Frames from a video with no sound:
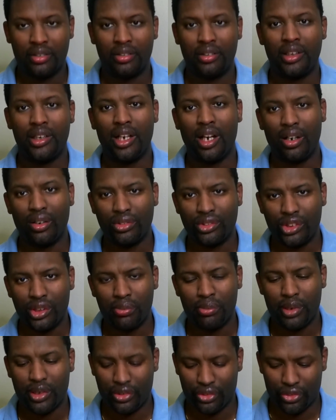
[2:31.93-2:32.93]
The
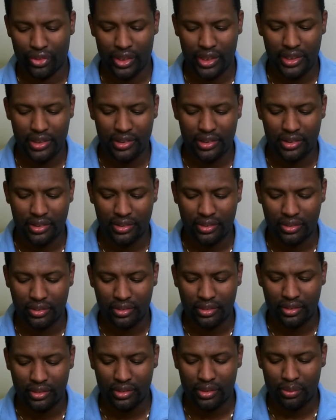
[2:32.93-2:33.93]
ultimate reason
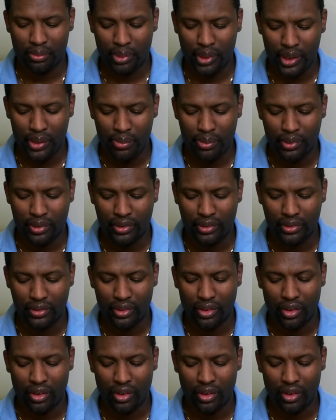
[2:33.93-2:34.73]
people